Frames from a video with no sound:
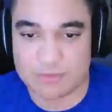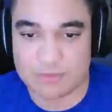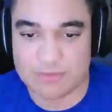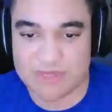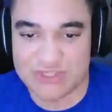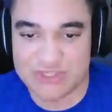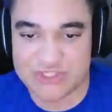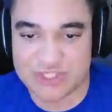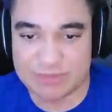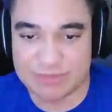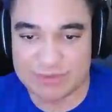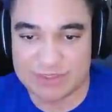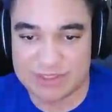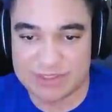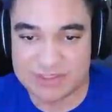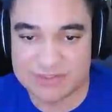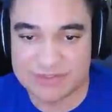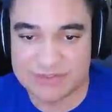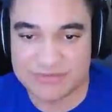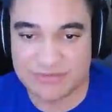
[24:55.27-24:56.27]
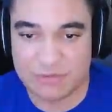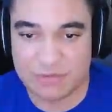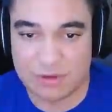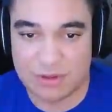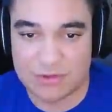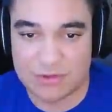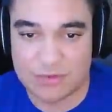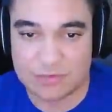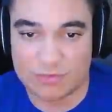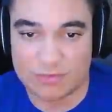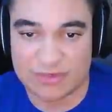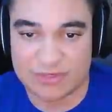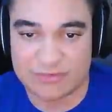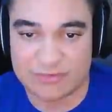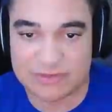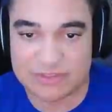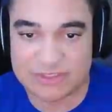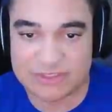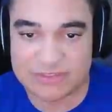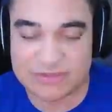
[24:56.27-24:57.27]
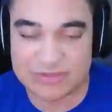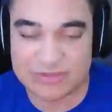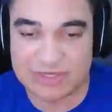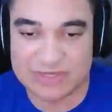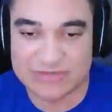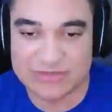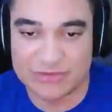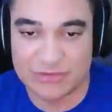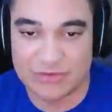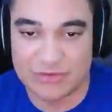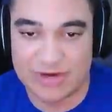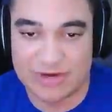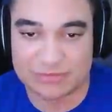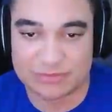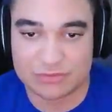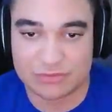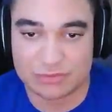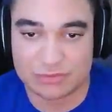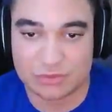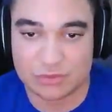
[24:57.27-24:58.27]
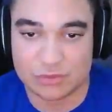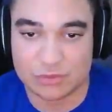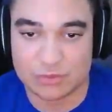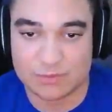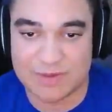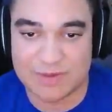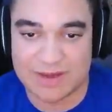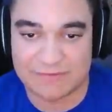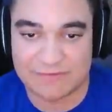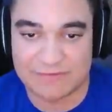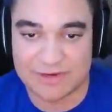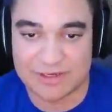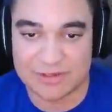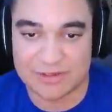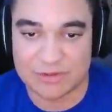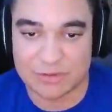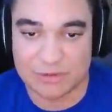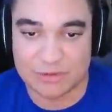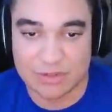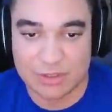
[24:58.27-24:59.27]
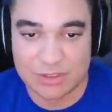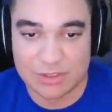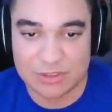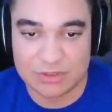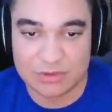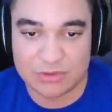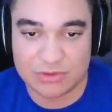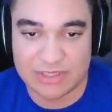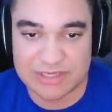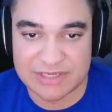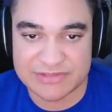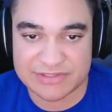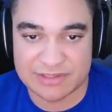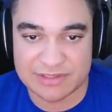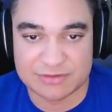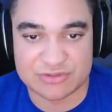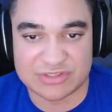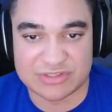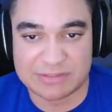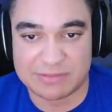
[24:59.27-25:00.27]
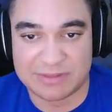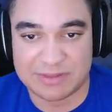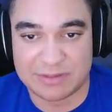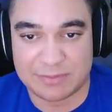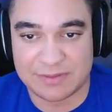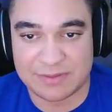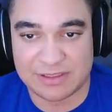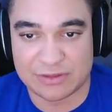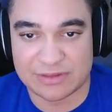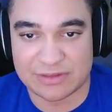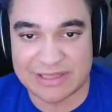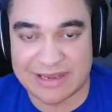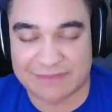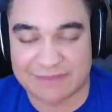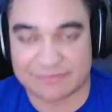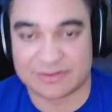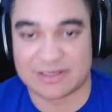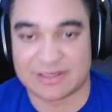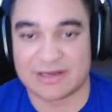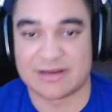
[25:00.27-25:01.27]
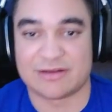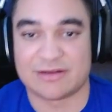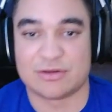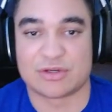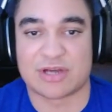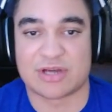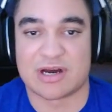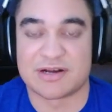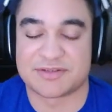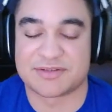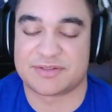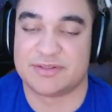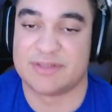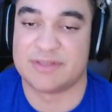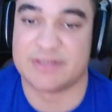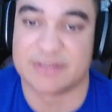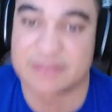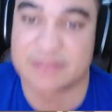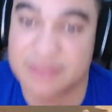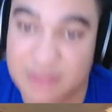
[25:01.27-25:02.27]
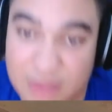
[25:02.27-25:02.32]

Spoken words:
main champion is. If you're comfortable, whatever it is, you guys don't have to do Pathfinder. You guys can simply play a Lifeline, a Caustic,